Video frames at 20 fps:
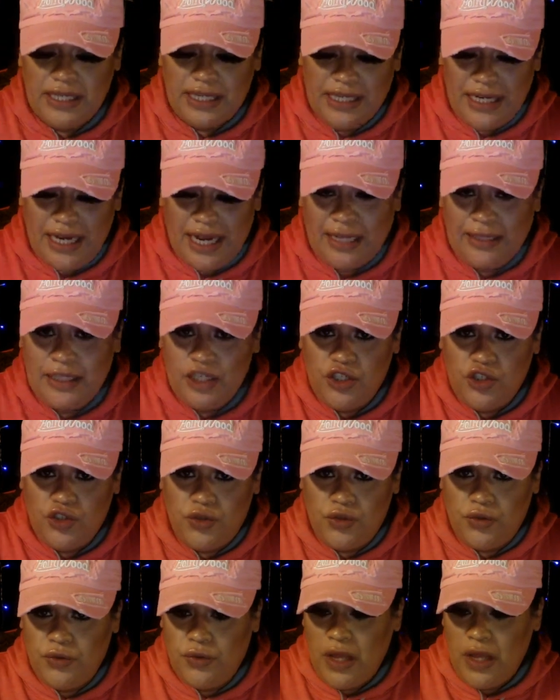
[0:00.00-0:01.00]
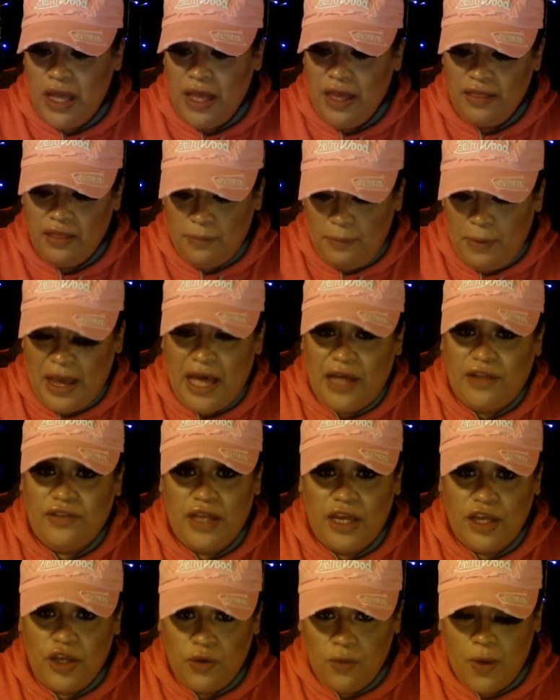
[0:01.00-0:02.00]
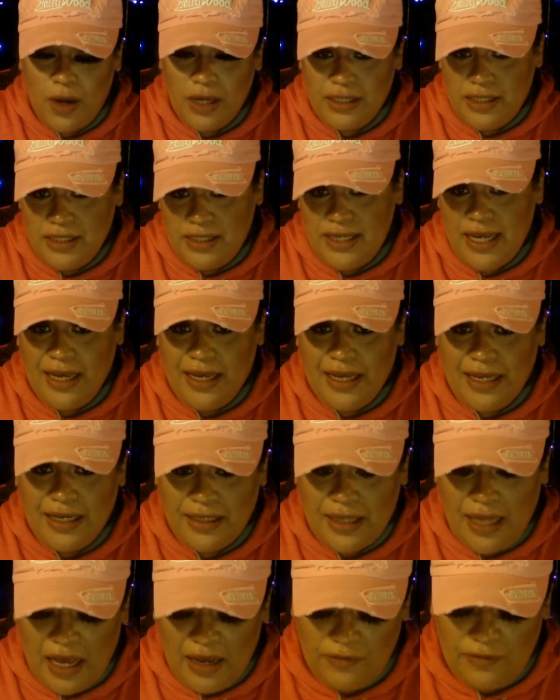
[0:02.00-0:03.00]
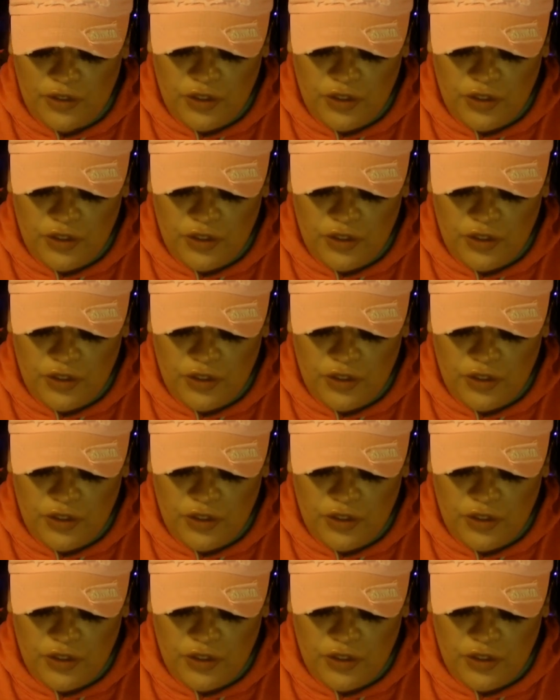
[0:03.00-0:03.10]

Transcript: connecting to the path that you want to take in life.